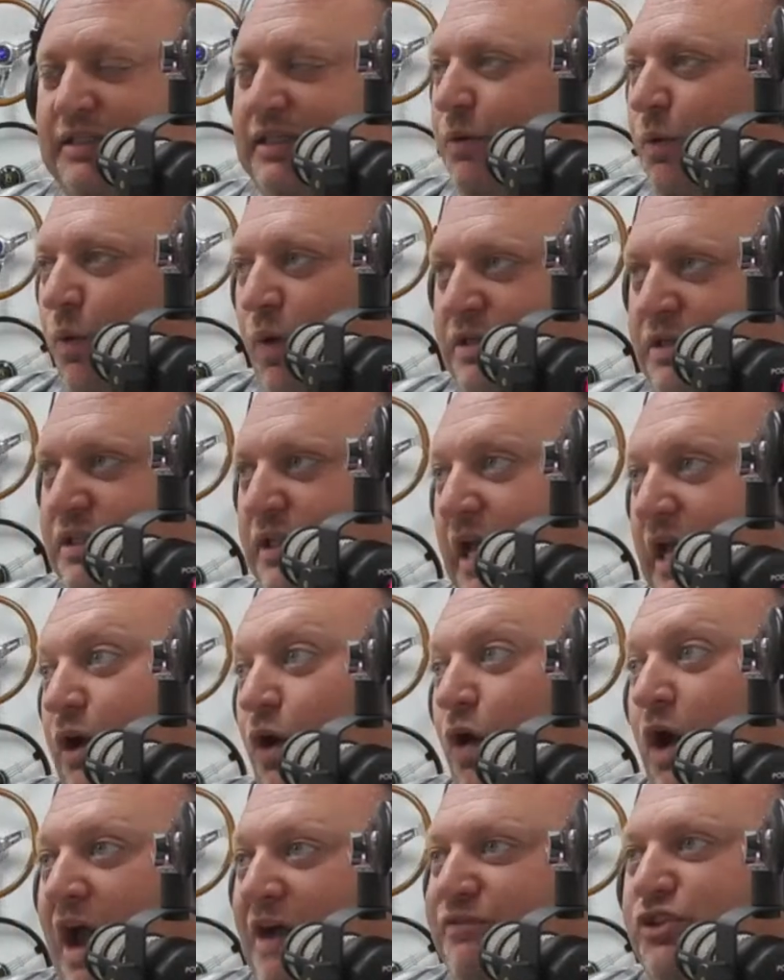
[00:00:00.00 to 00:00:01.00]
It wasn't like, oh,
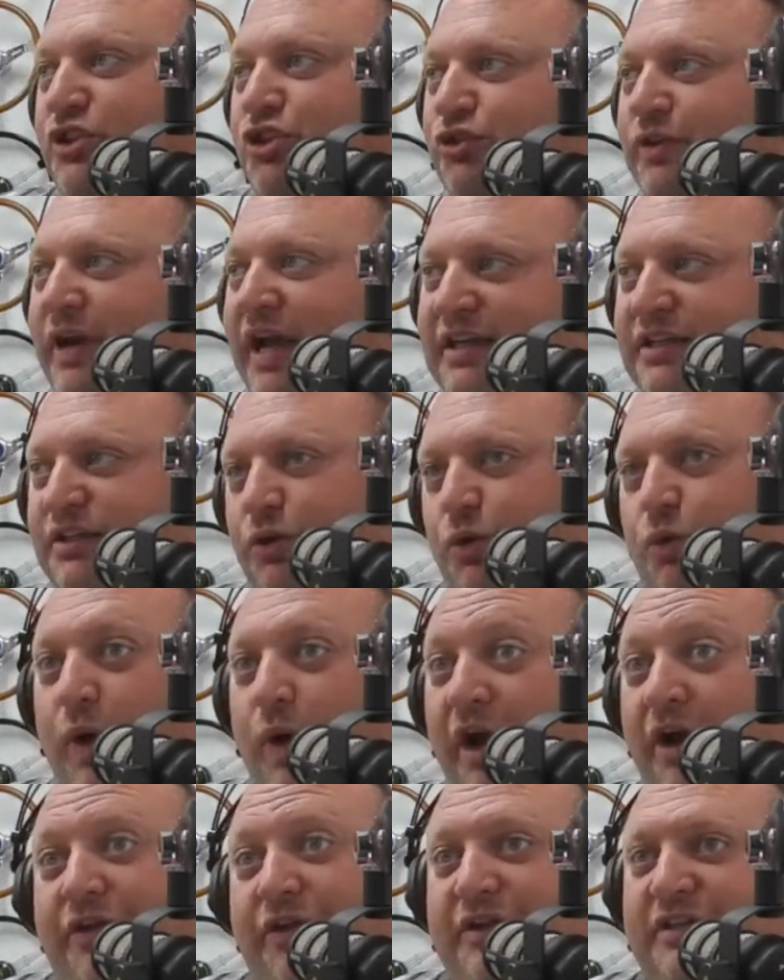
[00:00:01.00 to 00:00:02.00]
I have to dress or
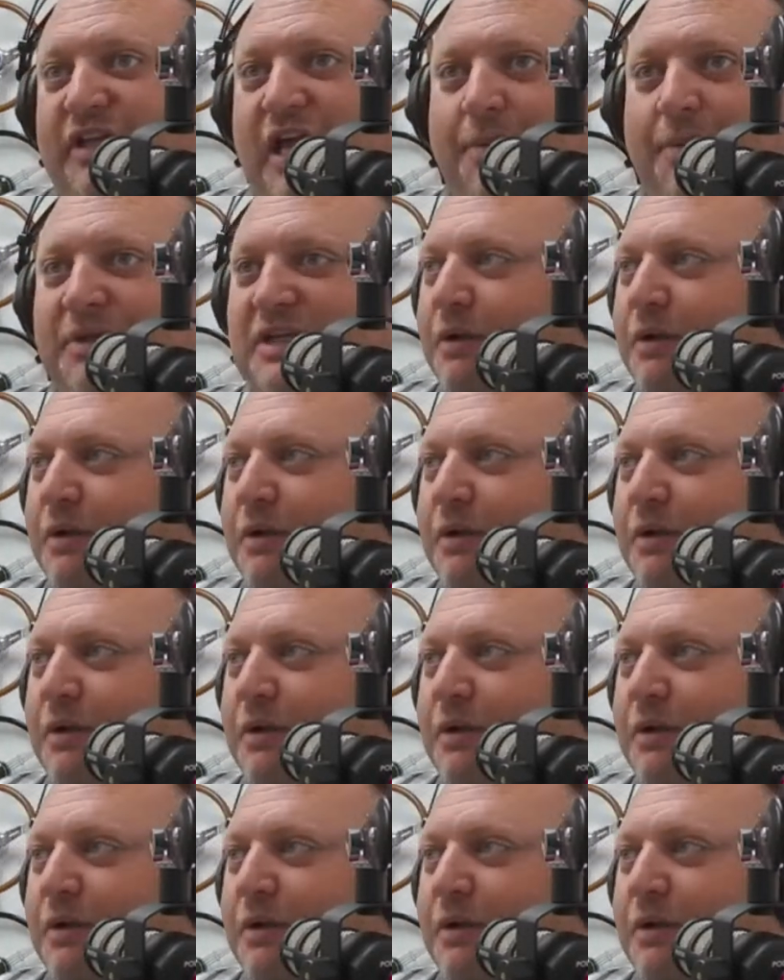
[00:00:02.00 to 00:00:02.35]
wear this type of.